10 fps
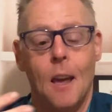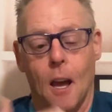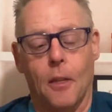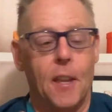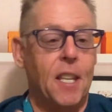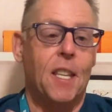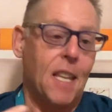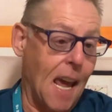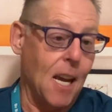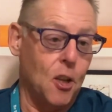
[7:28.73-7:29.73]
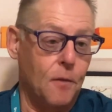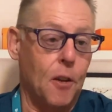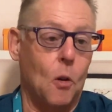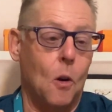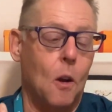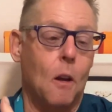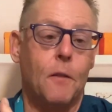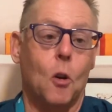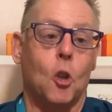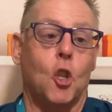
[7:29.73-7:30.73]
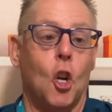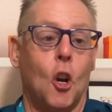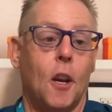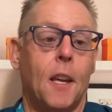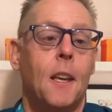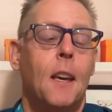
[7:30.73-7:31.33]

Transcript: at this stage of your, of your journey?